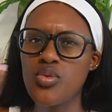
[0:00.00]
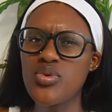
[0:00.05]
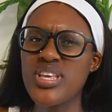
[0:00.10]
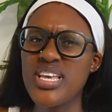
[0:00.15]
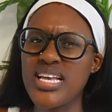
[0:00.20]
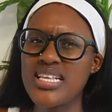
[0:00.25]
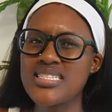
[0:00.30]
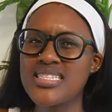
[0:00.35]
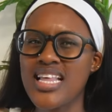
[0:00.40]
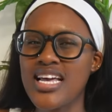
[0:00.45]

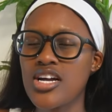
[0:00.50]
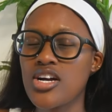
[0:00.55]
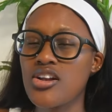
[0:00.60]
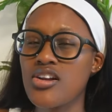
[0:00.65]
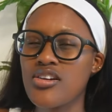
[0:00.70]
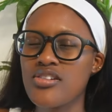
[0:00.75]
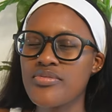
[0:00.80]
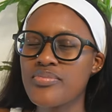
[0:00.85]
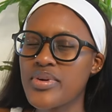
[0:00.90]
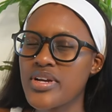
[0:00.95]
gets like a
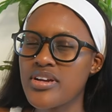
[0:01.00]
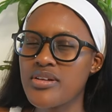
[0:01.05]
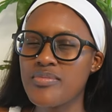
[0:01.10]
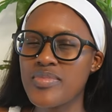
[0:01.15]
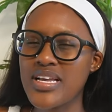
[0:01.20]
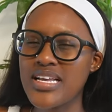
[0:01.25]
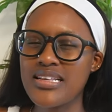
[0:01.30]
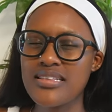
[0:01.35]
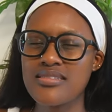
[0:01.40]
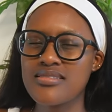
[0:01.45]
lot of period
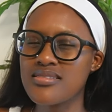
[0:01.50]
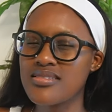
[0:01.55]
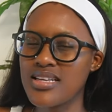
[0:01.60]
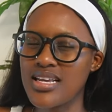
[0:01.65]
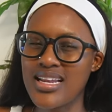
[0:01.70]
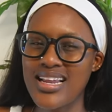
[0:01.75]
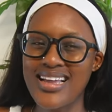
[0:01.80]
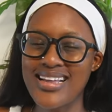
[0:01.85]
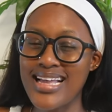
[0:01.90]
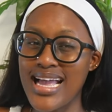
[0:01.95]
pains.
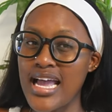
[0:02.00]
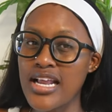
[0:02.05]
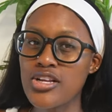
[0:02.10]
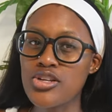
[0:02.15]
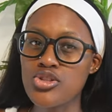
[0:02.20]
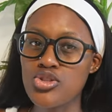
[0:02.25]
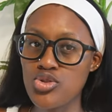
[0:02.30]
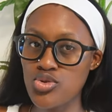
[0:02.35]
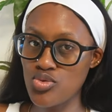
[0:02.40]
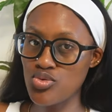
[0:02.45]
They're like at
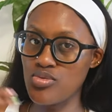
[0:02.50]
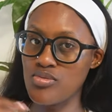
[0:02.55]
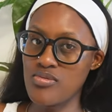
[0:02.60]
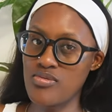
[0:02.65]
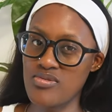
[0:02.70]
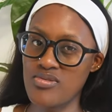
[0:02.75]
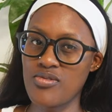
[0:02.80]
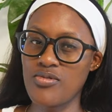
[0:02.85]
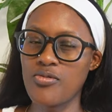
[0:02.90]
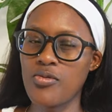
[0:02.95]
a two
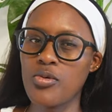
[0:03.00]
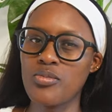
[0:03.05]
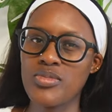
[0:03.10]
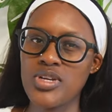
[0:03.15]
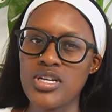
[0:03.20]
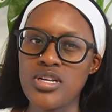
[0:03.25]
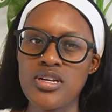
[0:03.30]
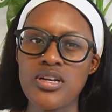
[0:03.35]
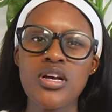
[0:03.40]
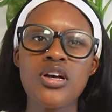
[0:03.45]
for
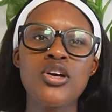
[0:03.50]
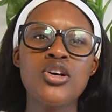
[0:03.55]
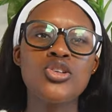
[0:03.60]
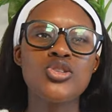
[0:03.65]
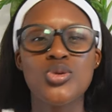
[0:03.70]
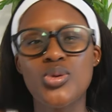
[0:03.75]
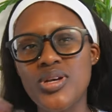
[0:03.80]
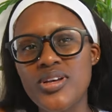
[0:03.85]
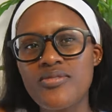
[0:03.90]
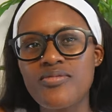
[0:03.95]
me.
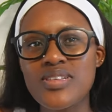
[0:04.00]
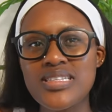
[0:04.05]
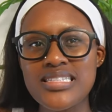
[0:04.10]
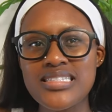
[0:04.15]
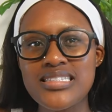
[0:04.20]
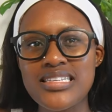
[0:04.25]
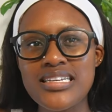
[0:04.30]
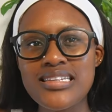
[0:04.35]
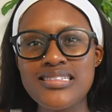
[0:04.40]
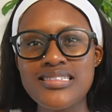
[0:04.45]
So if it's
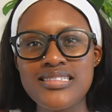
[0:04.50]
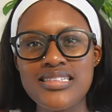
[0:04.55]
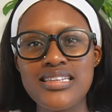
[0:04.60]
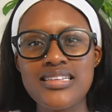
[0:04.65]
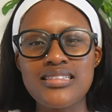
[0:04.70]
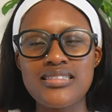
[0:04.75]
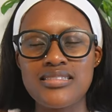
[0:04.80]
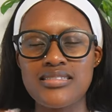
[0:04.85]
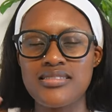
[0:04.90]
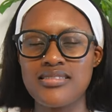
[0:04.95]
six,
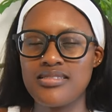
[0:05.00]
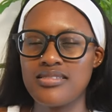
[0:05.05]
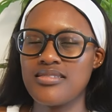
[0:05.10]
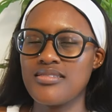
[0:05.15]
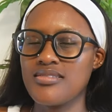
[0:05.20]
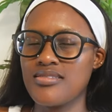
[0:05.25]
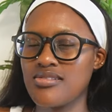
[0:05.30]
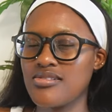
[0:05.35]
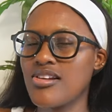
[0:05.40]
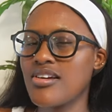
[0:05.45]

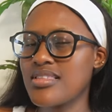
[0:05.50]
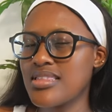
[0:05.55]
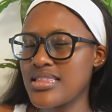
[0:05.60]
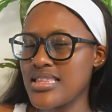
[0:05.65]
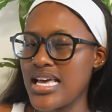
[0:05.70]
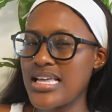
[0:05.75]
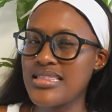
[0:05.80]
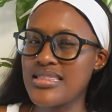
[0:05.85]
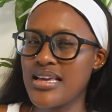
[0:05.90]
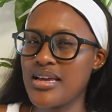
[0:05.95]
it's not
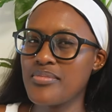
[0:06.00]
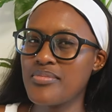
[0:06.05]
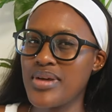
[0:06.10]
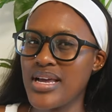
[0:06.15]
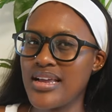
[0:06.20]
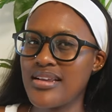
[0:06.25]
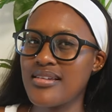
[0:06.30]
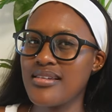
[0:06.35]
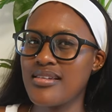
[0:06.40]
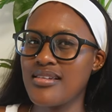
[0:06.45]
that bad,
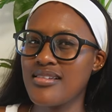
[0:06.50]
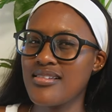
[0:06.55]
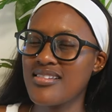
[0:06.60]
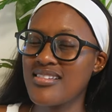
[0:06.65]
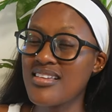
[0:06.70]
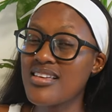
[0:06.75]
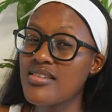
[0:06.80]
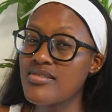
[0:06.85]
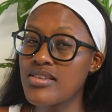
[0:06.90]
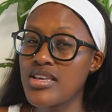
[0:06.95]

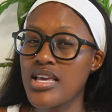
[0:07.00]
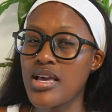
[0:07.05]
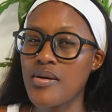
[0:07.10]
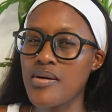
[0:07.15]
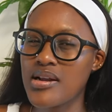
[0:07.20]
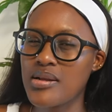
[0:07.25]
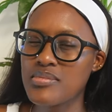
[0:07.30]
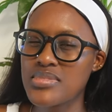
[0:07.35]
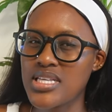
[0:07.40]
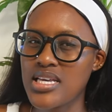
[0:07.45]
if you get
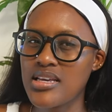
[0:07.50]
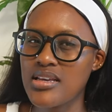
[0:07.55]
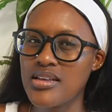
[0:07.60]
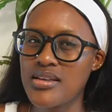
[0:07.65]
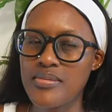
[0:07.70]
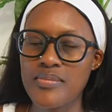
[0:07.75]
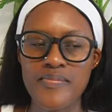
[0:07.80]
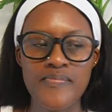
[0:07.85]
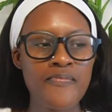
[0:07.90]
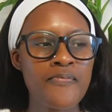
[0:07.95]
what I'm
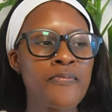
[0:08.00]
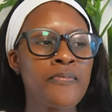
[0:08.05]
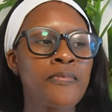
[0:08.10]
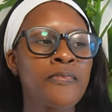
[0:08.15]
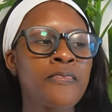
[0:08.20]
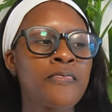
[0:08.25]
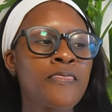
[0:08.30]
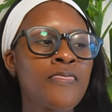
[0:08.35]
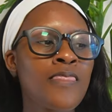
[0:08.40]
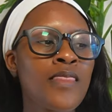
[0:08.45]
saying.
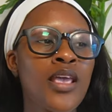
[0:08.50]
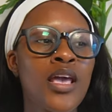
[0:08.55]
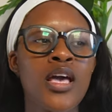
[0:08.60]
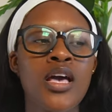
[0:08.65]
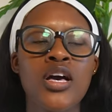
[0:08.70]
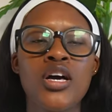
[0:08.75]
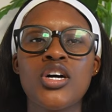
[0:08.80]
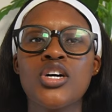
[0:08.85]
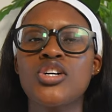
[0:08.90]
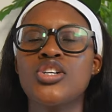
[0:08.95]

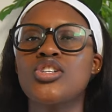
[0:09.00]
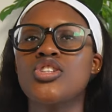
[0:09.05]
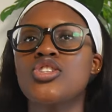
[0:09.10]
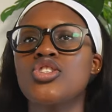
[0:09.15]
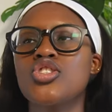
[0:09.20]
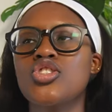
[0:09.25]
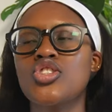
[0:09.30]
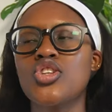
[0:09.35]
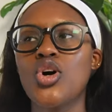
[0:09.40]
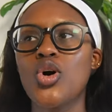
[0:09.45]

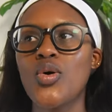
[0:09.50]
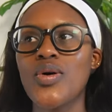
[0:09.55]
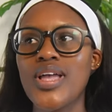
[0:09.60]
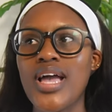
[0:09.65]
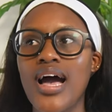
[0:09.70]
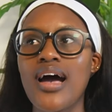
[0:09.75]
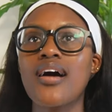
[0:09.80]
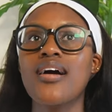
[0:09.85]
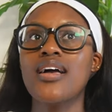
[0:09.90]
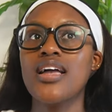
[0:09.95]
So
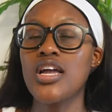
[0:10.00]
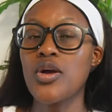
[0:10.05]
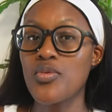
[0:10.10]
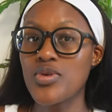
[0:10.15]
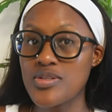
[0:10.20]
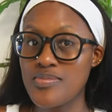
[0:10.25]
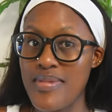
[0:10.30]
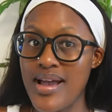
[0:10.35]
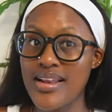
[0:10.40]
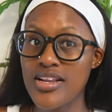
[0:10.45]
yeah, it
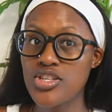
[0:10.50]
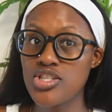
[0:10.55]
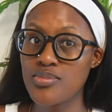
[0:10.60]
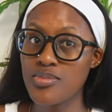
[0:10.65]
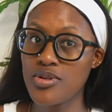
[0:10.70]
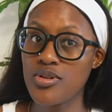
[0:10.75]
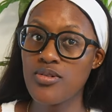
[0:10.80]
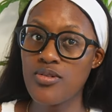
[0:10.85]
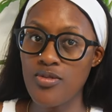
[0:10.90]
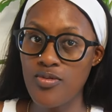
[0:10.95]
was
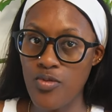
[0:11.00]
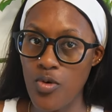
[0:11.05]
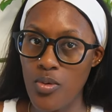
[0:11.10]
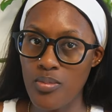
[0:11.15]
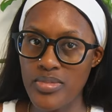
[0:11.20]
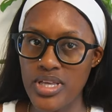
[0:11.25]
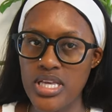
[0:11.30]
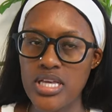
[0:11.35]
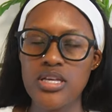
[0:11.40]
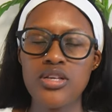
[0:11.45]
manageable for
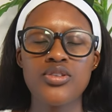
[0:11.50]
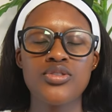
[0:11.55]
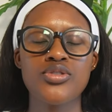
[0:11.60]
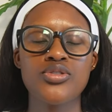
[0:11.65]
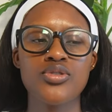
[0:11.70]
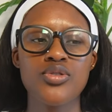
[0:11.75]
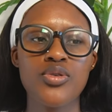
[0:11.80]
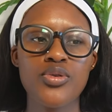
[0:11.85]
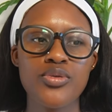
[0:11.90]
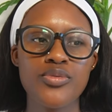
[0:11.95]
me.
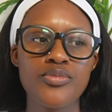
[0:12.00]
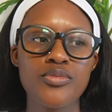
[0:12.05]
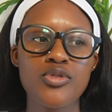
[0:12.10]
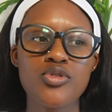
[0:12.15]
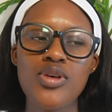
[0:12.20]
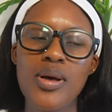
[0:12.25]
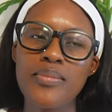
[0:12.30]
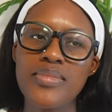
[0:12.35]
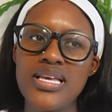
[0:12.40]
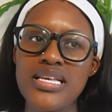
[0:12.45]
So
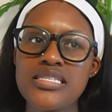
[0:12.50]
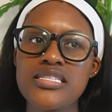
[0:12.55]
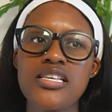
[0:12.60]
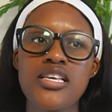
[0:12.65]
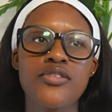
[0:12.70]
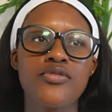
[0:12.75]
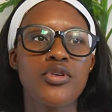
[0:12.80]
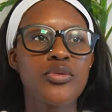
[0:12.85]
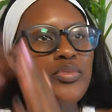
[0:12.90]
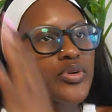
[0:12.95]
I'm guessing
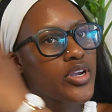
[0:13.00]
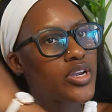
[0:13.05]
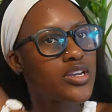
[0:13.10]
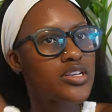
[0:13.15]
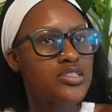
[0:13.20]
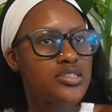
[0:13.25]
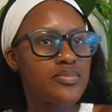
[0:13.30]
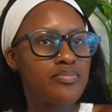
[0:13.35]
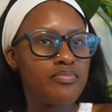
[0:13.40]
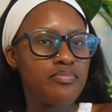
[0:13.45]
if your
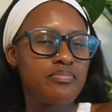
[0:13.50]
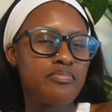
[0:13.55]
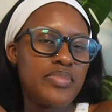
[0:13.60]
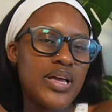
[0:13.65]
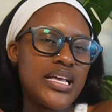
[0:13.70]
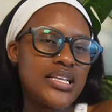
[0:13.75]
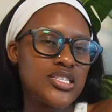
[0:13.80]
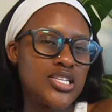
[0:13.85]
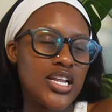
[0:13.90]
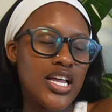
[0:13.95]
period
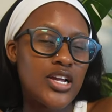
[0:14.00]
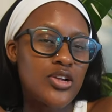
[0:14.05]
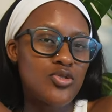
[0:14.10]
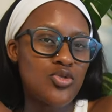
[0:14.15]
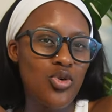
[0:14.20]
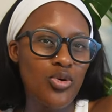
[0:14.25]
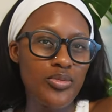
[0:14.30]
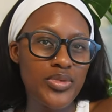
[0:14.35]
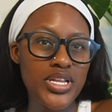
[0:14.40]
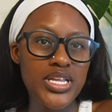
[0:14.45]
pains are like
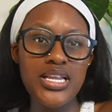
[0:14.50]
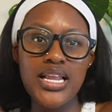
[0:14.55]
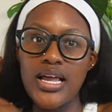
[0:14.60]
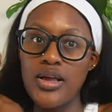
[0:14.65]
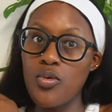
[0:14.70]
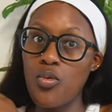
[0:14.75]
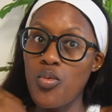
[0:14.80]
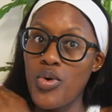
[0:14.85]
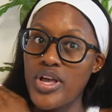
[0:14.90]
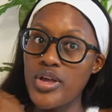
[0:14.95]
normally
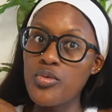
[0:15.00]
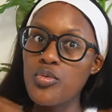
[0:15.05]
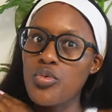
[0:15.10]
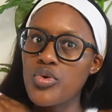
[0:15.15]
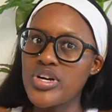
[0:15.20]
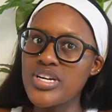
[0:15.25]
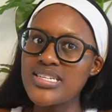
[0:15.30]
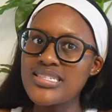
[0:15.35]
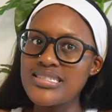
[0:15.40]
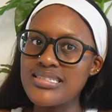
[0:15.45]
like way
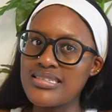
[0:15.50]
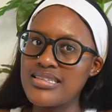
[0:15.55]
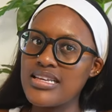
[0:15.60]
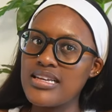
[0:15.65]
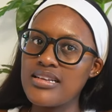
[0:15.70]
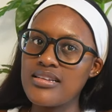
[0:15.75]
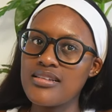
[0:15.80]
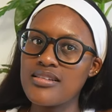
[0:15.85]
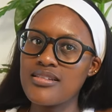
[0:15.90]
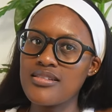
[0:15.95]
worse,
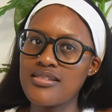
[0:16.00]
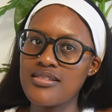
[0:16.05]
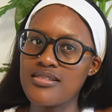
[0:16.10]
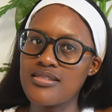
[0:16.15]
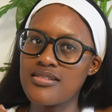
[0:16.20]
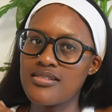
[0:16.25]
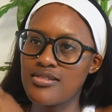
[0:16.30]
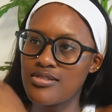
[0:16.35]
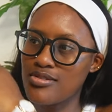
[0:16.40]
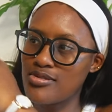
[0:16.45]
then
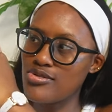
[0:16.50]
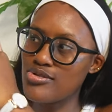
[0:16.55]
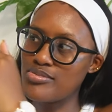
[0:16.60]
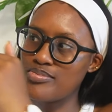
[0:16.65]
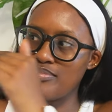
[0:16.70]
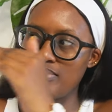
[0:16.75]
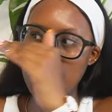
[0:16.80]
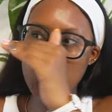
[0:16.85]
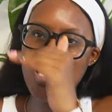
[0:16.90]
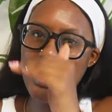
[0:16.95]

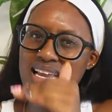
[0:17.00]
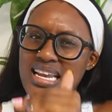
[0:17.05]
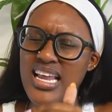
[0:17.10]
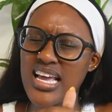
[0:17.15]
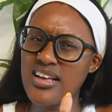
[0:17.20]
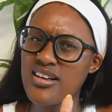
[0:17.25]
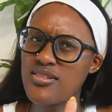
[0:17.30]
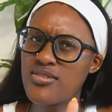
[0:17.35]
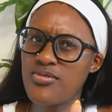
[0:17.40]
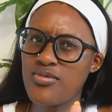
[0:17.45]
you'd be at
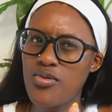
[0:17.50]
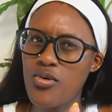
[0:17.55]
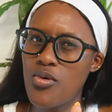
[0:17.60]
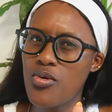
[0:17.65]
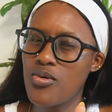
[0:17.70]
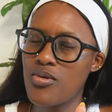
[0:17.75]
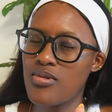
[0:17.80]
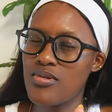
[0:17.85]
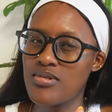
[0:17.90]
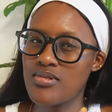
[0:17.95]
like a
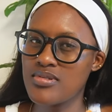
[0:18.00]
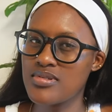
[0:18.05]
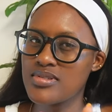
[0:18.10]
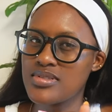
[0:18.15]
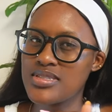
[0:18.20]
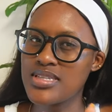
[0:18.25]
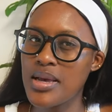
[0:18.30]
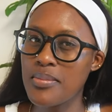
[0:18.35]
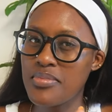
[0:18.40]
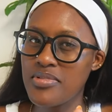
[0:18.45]
four
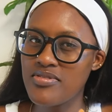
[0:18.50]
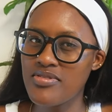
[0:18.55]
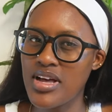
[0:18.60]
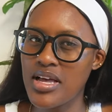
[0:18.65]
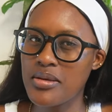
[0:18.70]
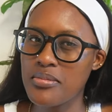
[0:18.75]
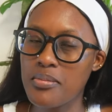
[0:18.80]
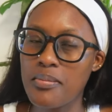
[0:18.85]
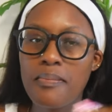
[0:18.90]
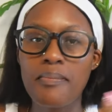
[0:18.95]
type of
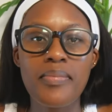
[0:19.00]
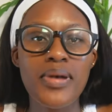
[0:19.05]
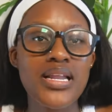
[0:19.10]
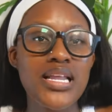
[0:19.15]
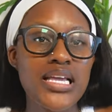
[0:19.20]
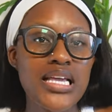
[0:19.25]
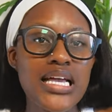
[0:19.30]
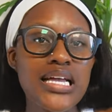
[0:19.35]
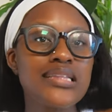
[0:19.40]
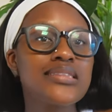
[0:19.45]
vibe. But
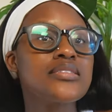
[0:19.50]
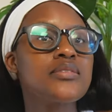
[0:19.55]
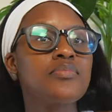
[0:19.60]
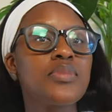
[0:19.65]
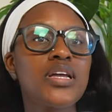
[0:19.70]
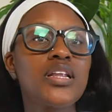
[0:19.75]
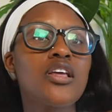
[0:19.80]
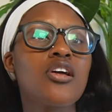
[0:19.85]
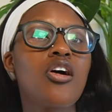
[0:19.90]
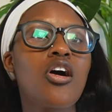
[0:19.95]
again,
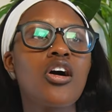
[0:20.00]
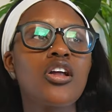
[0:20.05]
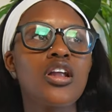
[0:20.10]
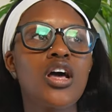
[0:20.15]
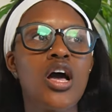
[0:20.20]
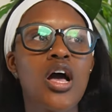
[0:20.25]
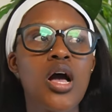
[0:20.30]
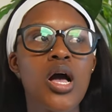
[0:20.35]
depending on